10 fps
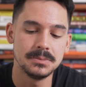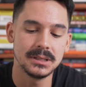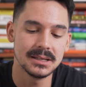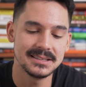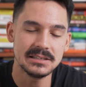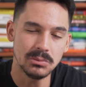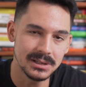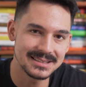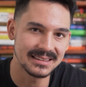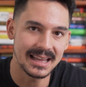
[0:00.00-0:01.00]
is because this
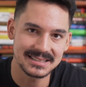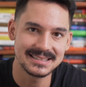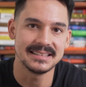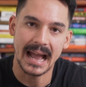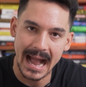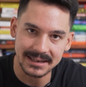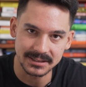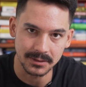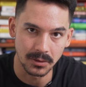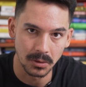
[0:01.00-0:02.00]
one is less
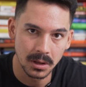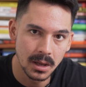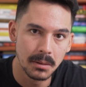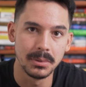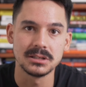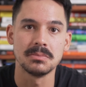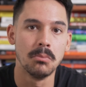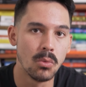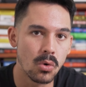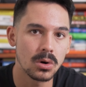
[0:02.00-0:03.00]
tactical, but it's
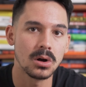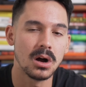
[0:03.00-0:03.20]
more